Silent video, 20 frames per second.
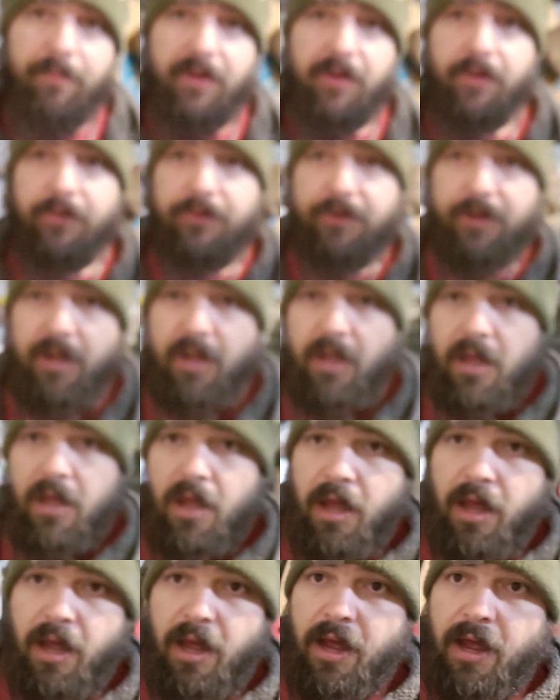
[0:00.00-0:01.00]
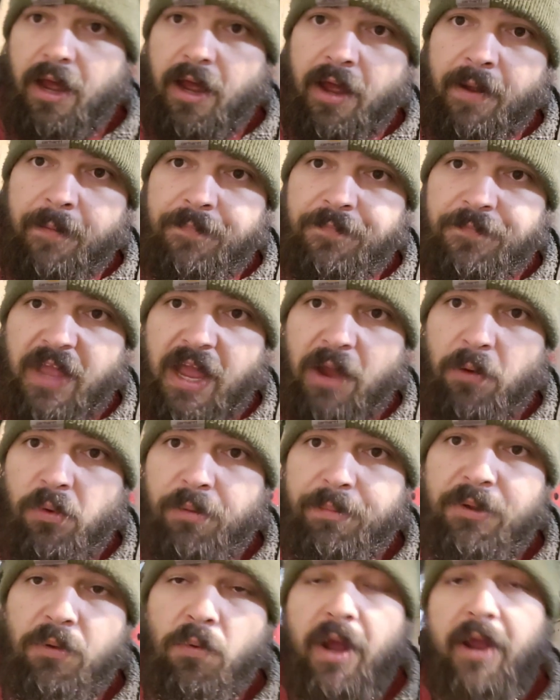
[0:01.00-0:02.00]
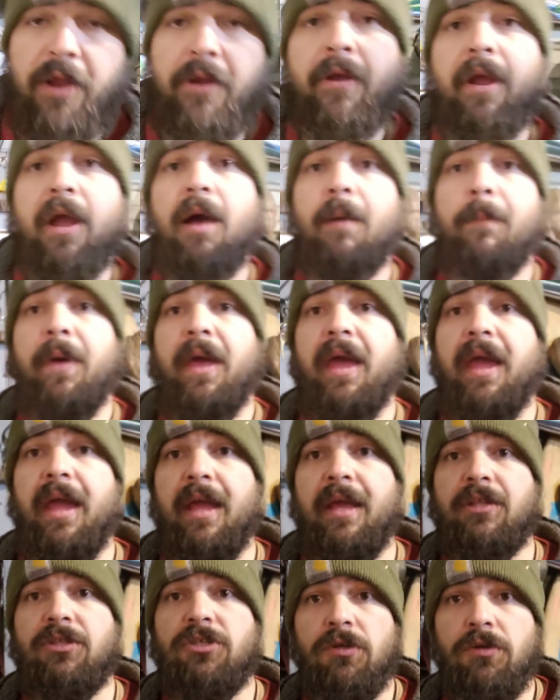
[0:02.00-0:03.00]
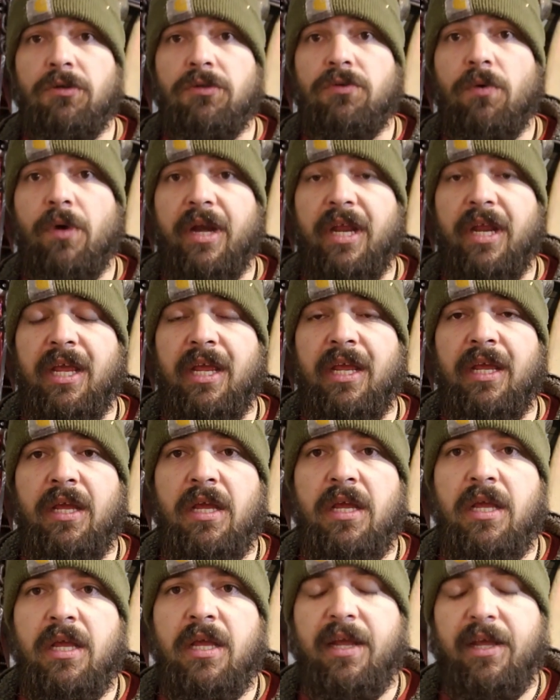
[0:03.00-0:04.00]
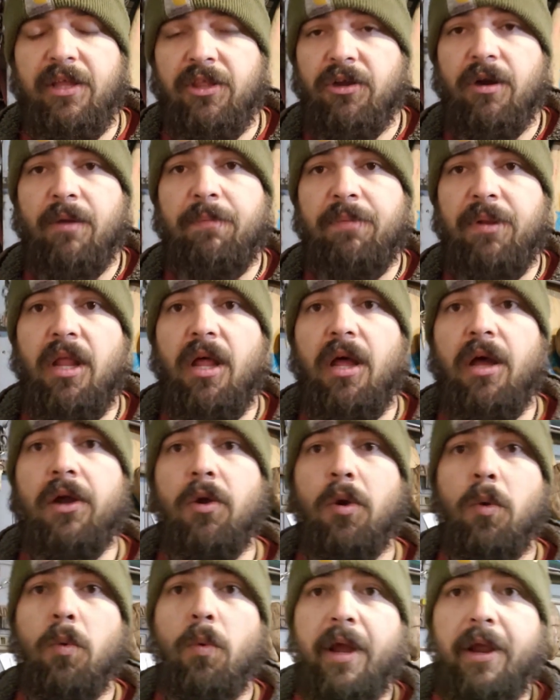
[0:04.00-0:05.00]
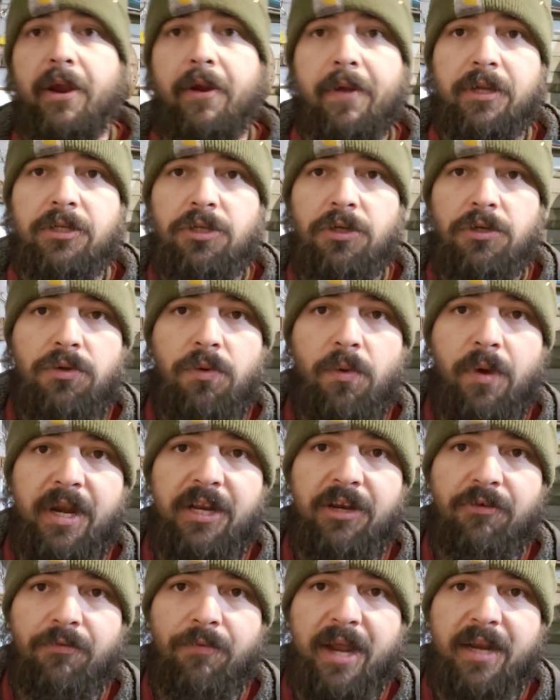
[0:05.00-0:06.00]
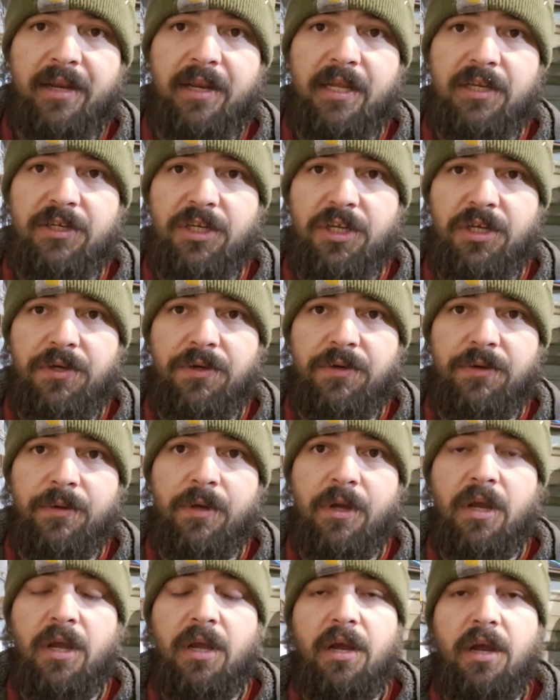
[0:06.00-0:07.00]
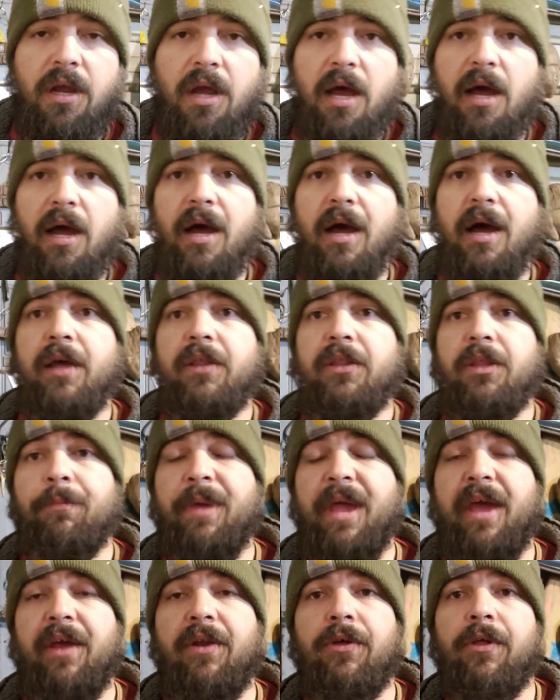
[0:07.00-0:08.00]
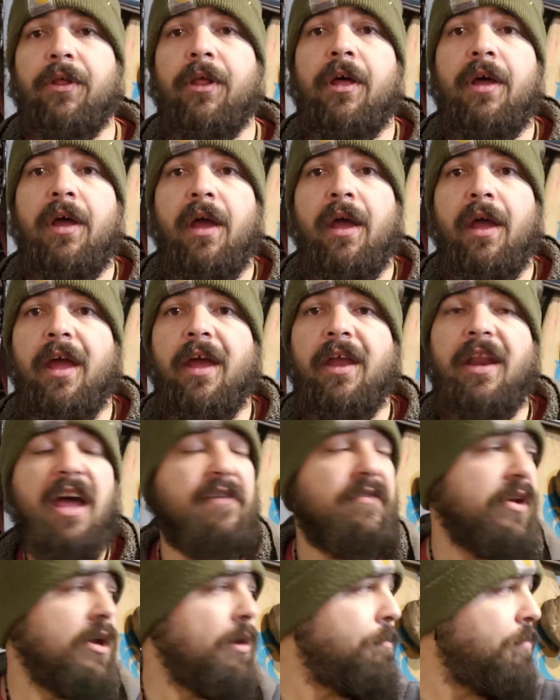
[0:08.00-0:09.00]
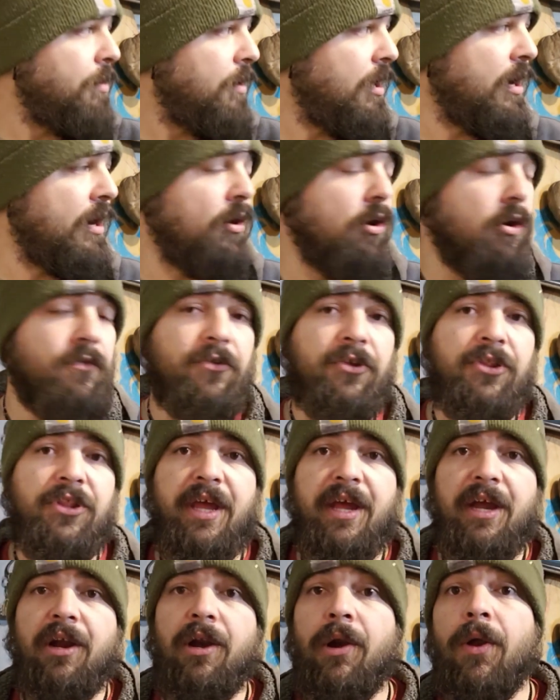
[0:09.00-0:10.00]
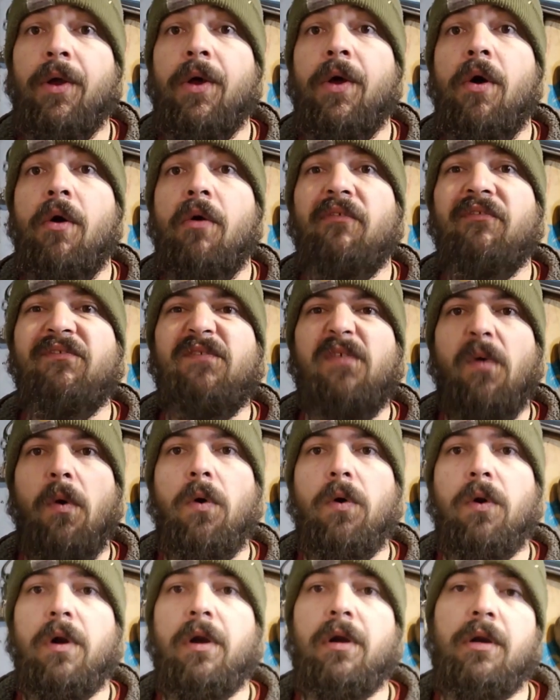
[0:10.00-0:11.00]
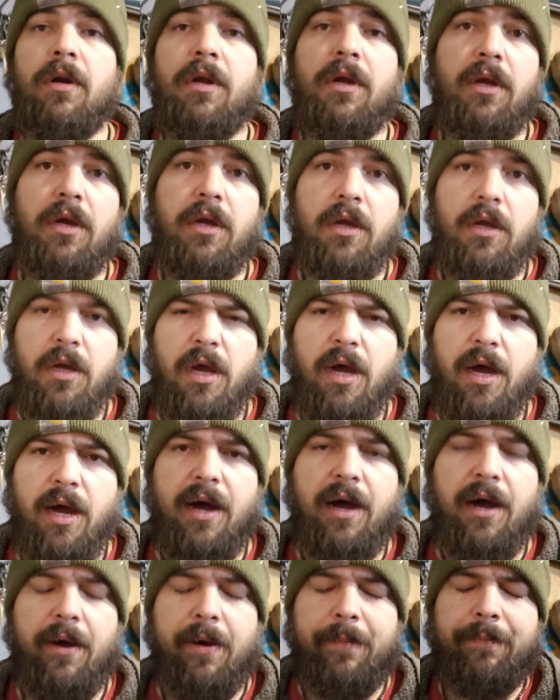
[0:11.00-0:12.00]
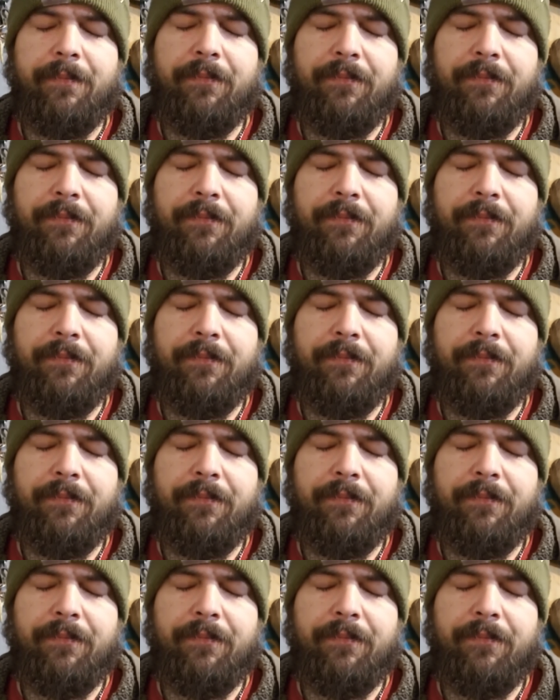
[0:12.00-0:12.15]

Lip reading: build, I will be wiring up a 220, either a plug or wiring 220 directly to the panel, and having a plug over there for a